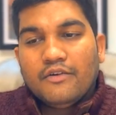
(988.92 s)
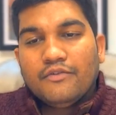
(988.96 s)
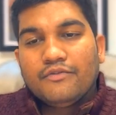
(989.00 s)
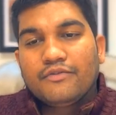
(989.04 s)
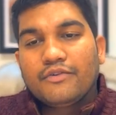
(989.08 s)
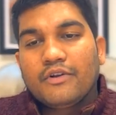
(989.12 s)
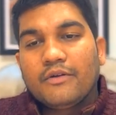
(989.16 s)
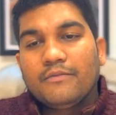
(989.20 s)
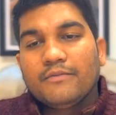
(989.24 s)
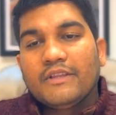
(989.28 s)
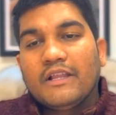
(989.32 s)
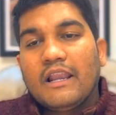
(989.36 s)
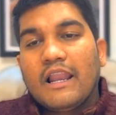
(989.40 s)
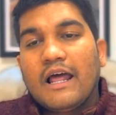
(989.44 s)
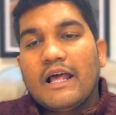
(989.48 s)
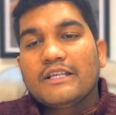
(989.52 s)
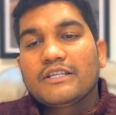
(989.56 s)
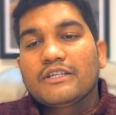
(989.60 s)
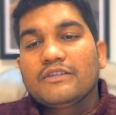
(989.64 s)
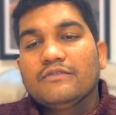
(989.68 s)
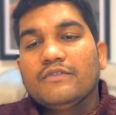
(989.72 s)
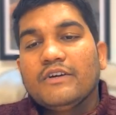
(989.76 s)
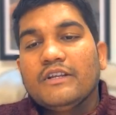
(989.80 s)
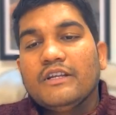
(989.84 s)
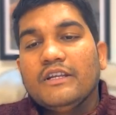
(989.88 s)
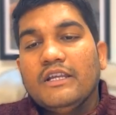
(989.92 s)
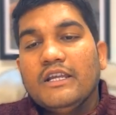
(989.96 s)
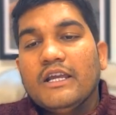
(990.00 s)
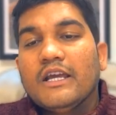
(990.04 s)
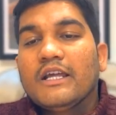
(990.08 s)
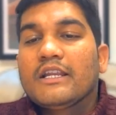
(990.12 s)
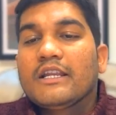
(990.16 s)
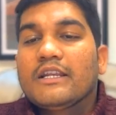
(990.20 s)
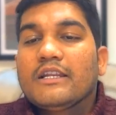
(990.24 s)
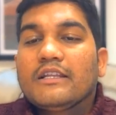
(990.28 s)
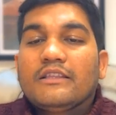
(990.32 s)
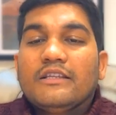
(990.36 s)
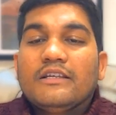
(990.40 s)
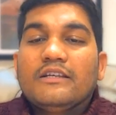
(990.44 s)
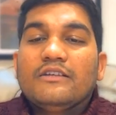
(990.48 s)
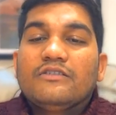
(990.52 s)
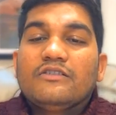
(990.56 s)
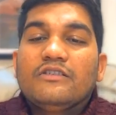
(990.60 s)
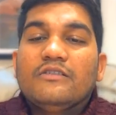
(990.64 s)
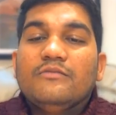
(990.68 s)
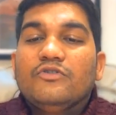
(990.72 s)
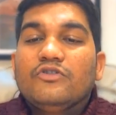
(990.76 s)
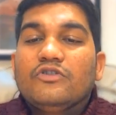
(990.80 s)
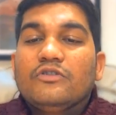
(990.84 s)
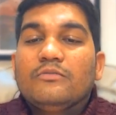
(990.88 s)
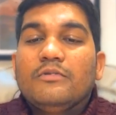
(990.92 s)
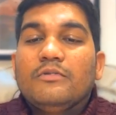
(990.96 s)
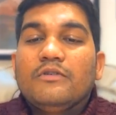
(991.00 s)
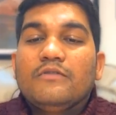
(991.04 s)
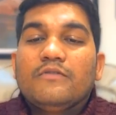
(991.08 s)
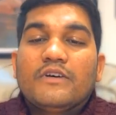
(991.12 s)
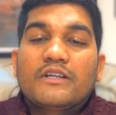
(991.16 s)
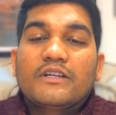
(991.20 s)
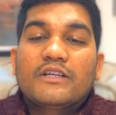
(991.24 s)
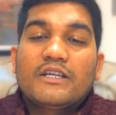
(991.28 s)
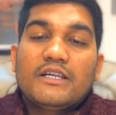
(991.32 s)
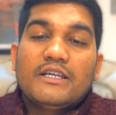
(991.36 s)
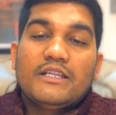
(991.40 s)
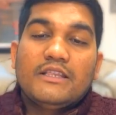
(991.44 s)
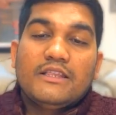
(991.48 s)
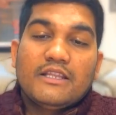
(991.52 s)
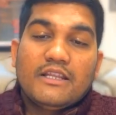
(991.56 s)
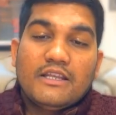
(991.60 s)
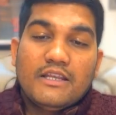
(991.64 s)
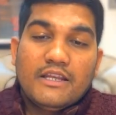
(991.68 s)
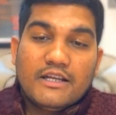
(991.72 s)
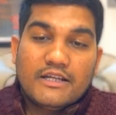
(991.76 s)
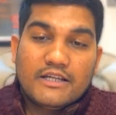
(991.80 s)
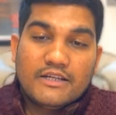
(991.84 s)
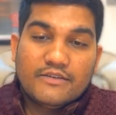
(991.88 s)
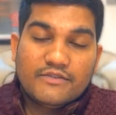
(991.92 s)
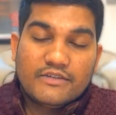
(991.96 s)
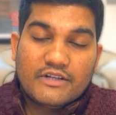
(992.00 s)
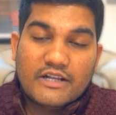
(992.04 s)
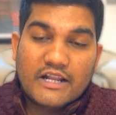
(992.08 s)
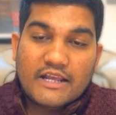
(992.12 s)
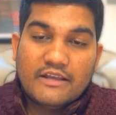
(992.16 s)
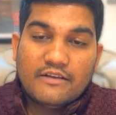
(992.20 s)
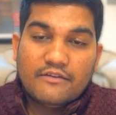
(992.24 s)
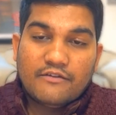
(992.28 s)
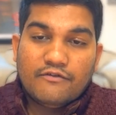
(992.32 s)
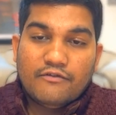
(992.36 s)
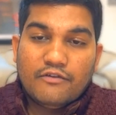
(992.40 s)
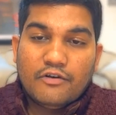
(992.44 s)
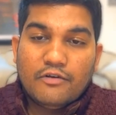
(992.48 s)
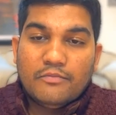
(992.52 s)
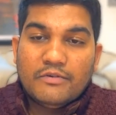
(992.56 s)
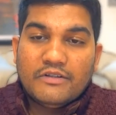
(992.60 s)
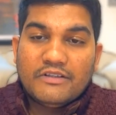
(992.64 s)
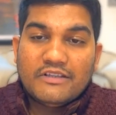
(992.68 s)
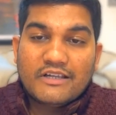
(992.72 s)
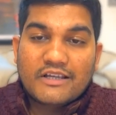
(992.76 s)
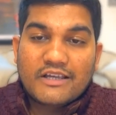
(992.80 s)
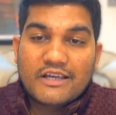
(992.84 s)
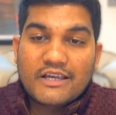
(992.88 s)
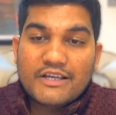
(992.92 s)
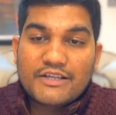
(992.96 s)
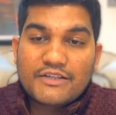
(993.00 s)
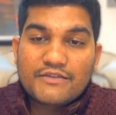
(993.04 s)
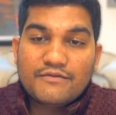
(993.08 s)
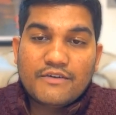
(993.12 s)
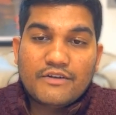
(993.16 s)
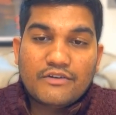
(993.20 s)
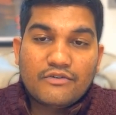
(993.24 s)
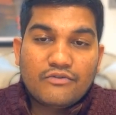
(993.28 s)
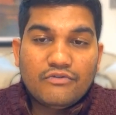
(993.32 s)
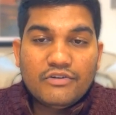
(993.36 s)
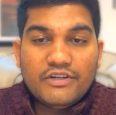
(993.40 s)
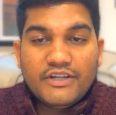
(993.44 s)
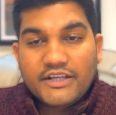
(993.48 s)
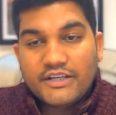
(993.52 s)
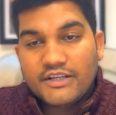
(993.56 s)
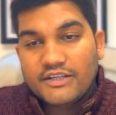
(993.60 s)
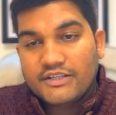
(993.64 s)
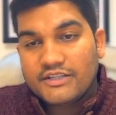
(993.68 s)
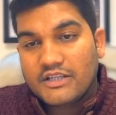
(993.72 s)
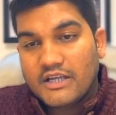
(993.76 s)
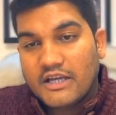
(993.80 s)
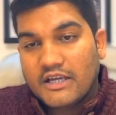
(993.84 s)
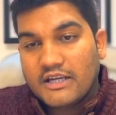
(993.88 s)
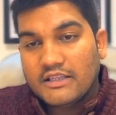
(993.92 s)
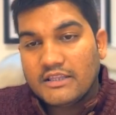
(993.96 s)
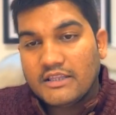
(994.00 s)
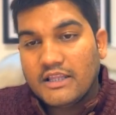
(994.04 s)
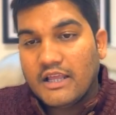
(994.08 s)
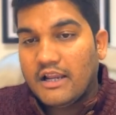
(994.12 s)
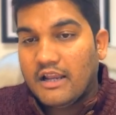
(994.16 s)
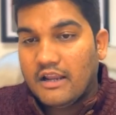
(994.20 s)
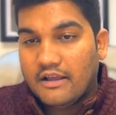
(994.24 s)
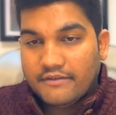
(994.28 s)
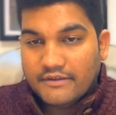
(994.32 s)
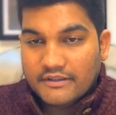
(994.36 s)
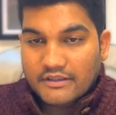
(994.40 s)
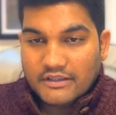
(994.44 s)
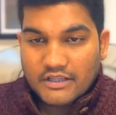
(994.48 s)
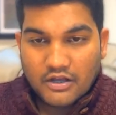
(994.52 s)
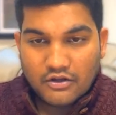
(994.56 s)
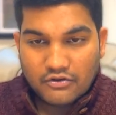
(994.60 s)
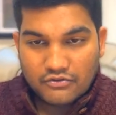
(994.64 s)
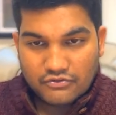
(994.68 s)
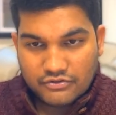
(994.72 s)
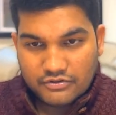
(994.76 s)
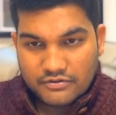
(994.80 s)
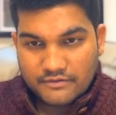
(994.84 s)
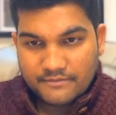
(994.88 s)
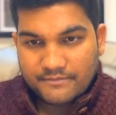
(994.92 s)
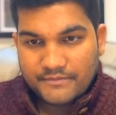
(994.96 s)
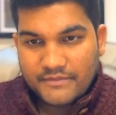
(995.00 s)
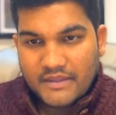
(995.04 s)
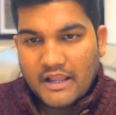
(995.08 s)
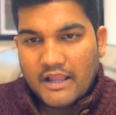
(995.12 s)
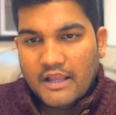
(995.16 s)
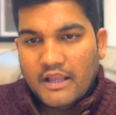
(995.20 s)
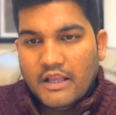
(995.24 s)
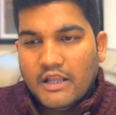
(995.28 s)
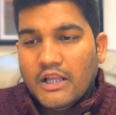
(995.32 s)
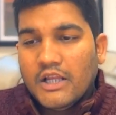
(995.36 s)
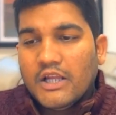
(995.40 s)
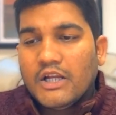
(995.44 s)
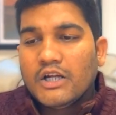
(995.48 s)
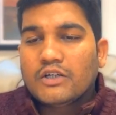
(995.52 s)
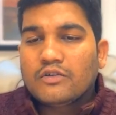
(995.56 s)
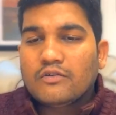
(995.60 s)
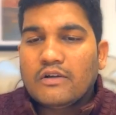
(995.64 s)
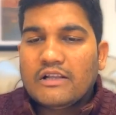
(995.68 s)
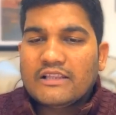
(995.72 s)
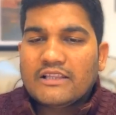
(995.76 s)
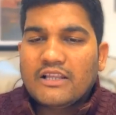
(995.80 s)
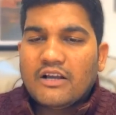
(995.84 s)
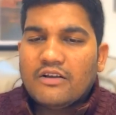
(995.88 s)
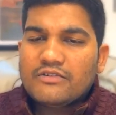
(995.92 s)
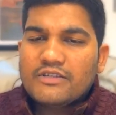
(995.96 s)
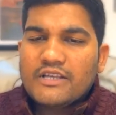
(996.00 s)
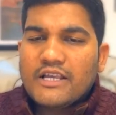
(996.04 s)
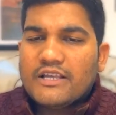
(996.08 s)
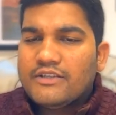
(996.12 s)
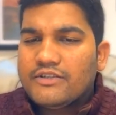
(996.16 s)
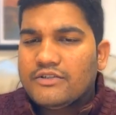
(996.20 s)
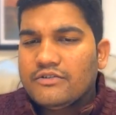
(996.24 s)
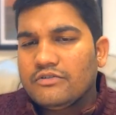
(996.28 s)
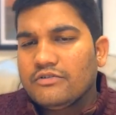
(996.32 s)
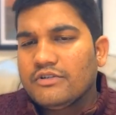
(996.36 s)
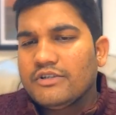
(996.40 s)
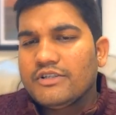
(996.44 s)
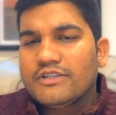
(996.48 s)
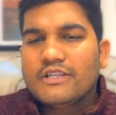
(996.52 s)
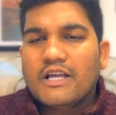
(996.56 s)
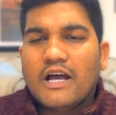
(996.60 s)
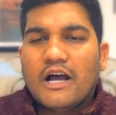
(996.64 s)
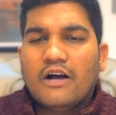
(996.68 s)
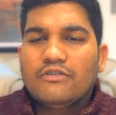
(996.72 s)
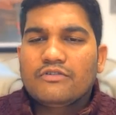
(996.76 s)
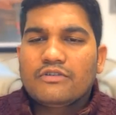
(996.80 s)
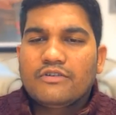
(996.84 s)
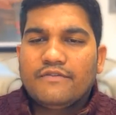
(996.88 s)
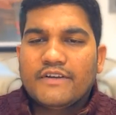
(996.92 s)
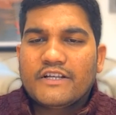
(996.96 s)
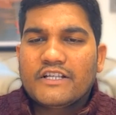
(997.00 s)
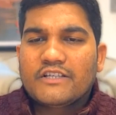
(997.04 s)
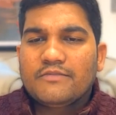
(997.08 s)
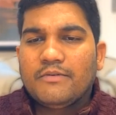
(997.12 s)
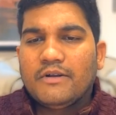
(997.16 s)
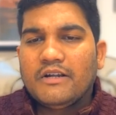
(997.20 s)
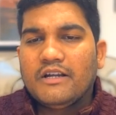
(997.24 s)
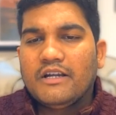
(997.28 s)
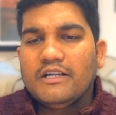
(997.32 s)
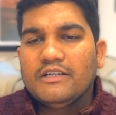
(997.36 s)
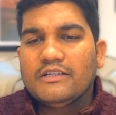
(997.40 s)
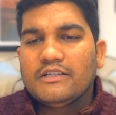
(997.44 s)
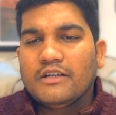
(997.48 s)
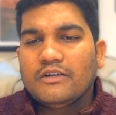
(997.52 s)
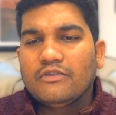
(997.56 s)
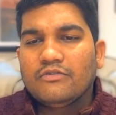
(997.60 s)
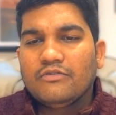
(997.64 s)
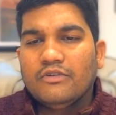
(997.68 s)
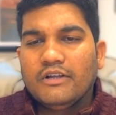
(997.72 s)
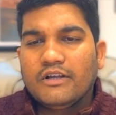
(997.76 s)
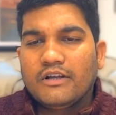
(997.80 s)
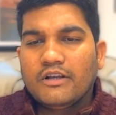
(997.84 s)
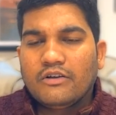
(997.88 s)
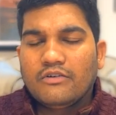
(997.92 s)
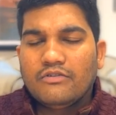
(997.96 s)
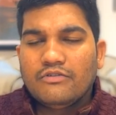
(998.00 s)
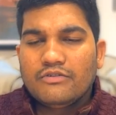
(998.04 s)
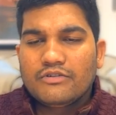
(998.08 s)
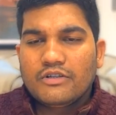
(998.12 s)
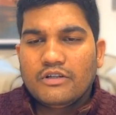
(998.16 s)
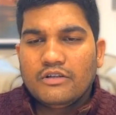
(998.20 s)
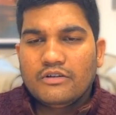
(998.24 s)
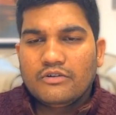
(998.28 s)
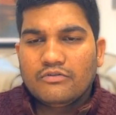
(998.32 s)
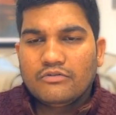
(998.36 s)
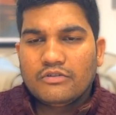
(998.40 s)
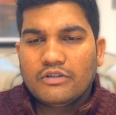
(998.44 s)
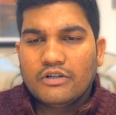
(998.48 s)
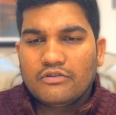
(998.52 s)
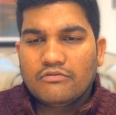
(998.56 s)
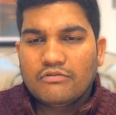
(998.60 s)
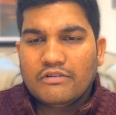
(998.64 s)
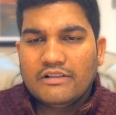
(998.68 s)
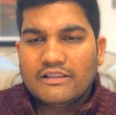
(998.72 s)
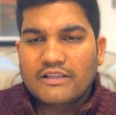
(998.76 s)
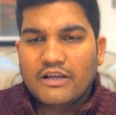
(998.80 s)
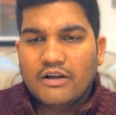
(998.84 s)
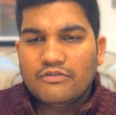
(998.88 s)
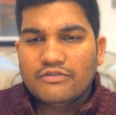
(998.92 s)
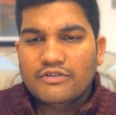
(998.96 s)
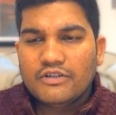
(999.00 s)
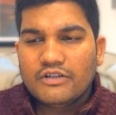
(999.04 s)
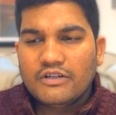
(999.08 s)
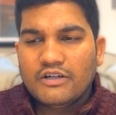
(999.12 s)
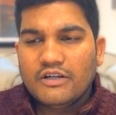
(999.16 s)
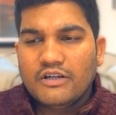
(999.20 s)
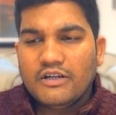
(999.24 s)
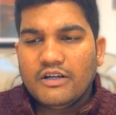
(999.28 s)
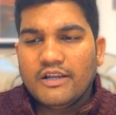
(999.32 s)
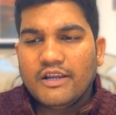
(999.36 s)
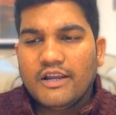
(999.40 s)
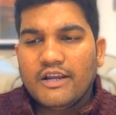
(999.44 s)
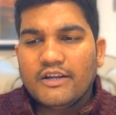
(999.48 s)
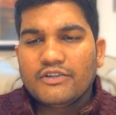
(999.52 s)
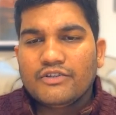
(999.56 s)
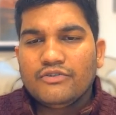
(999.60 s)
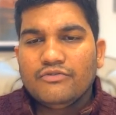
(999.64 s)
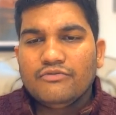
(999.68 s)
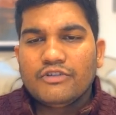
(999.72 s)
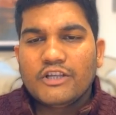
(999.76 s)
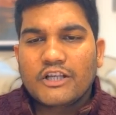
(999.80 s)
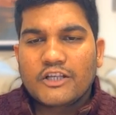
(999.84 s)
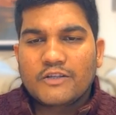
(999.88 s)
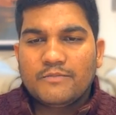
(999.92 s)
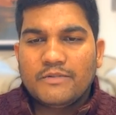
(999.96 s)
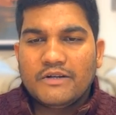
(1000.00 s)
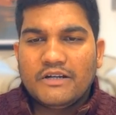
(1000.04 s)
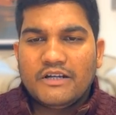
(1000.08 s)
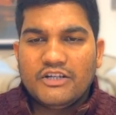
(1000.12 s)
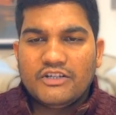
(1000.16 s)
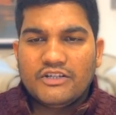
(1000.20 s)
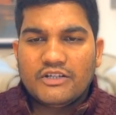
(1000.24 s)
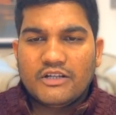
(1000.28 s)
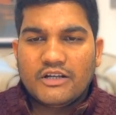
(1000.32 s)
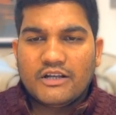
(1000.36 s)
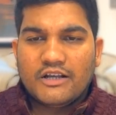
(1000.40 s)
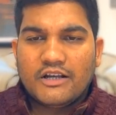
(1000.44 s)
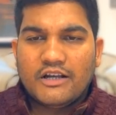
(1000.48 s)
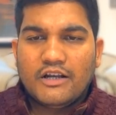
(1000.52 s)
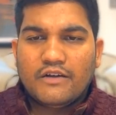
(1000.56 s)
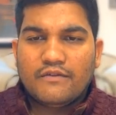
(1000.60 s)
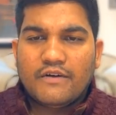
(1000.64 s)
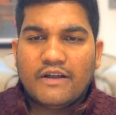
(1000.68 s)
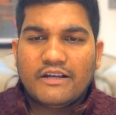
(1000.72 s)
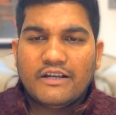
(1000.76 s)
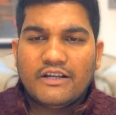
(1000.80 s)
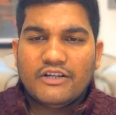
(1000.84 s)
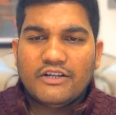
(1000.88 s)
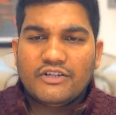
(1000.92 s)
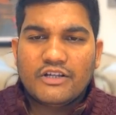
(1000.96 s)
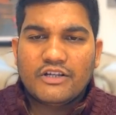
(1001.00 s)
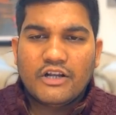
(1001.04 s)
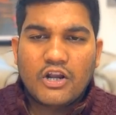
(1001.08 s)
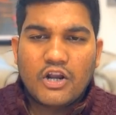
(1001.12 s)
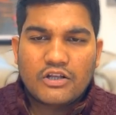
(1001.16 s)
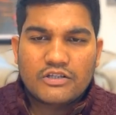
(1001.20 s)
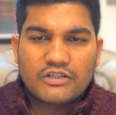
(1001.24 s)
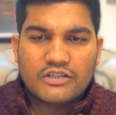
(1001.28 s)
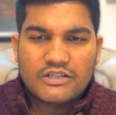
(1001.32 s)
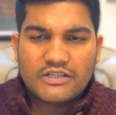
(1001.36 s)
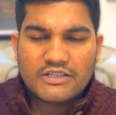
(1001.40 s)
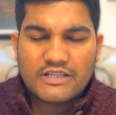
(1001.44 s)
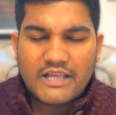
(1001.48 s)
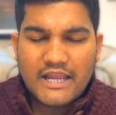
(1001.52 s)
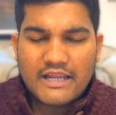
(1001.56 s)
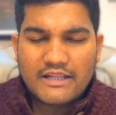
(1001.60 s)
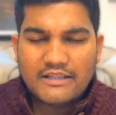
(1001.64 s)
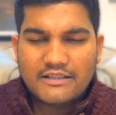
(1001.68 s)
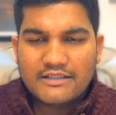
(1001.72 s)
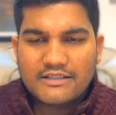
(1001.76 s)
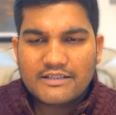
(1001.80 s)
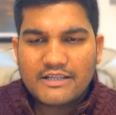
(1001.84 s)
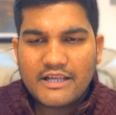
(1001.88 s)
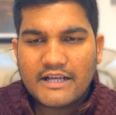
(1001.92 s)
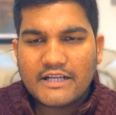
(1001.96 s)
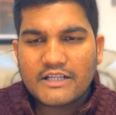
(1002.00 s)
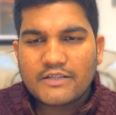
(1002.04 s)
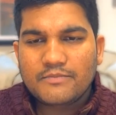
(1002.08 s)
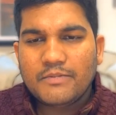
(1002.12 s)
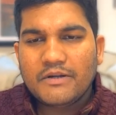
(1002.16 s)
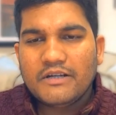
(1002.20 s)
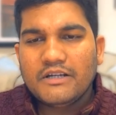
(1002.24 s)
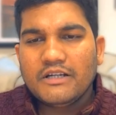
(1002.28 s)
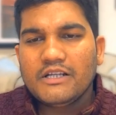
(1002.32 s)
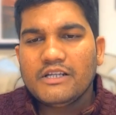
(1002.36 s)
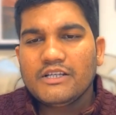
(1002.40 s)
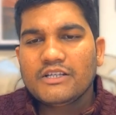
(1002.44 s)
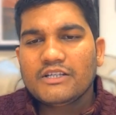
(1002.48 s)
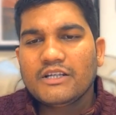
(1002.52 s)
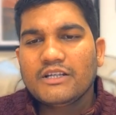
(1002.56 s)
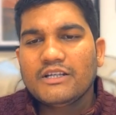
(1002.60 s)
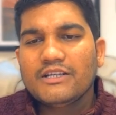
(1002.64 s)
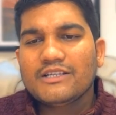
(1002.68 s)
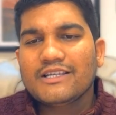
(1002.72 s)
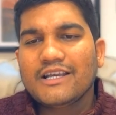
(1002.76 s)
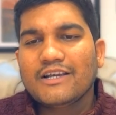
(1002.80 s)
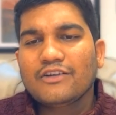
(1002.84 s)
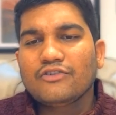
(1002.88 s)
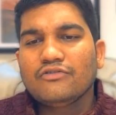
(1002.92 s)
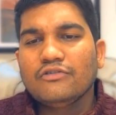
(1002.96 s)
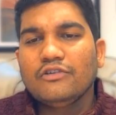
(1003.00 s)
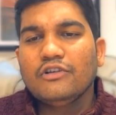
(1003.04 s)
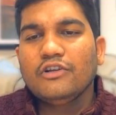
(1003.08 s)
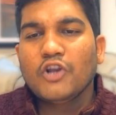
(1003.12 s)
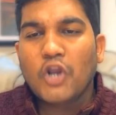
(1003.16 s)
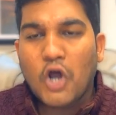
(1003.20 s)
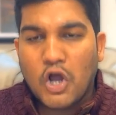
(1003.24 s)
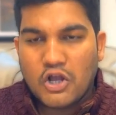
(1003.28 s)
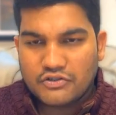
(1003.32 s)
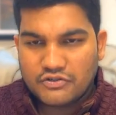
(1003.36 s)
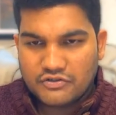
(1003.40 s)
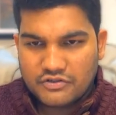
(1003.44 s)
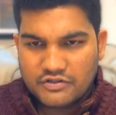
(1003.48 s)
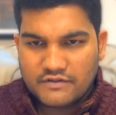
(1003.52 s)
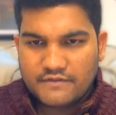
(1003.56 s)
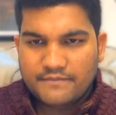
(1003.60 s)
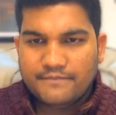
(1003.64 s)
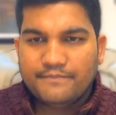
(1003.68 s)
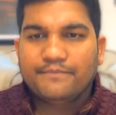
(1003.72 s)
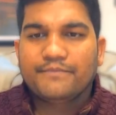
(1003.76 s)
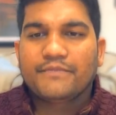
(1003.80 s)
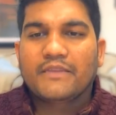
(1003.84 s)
From the last one year, nothing seems to be working in the native's life will be the case when Gulika is there in the eleventh house. twelfth house, as you know, is the house of expenditure. Gulika goes into the twelfth house. It indicates huge expenditure, great financial losses, and this expenditure is actually loss.